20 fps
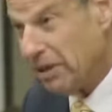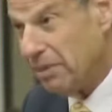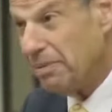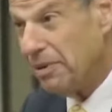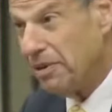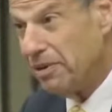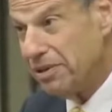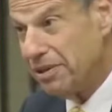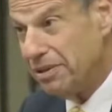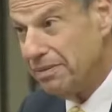
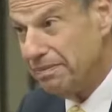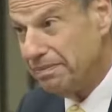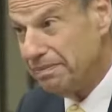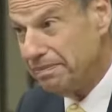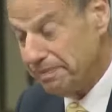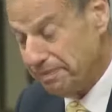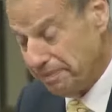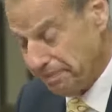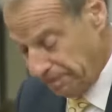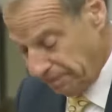person,
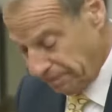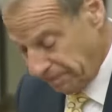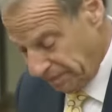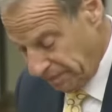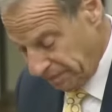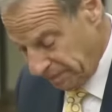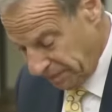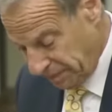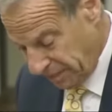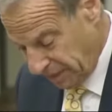
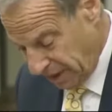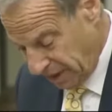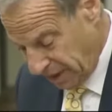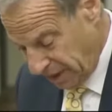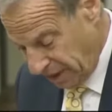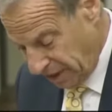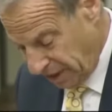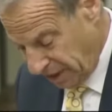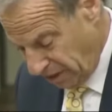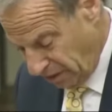
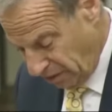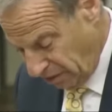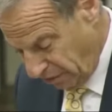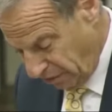and I look